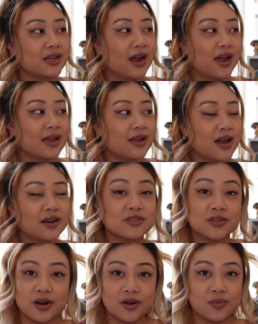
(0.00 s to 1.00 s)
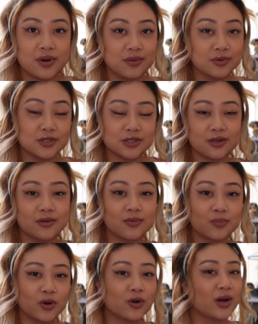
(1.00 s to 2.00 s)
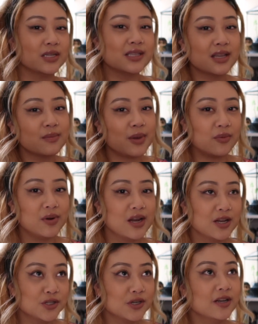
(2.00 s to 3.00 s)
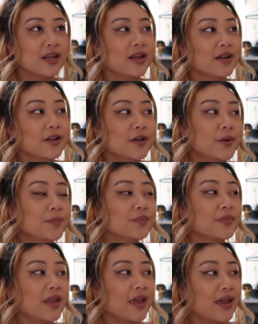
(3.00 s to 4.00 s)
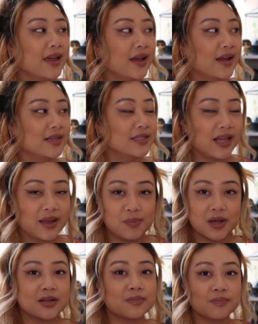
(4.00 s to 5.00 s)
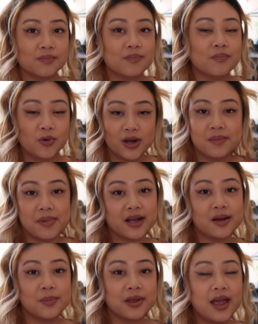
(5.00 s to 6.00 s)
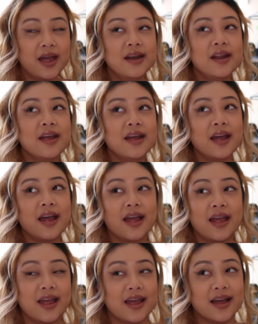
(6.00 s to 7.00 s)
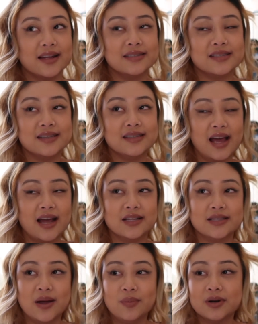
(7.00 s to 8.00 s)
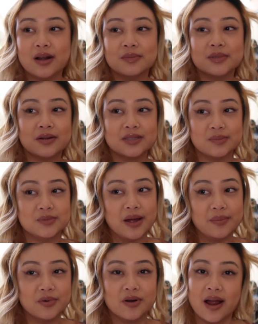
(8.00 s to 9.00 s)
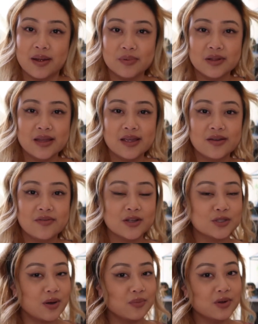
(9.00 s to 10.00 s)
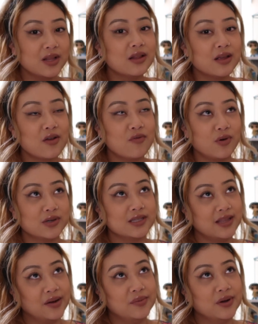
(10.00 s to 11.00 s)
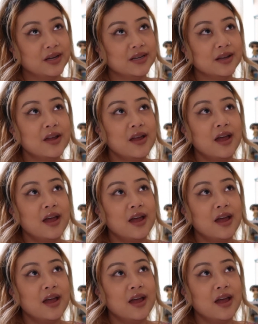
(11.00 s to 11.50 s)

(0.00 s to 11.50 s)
that I kind of started when I was progressing in my reading journey, and like pick reading back up again. And yeah, that one comes out September, I believe, so I'm really looking forward to that one.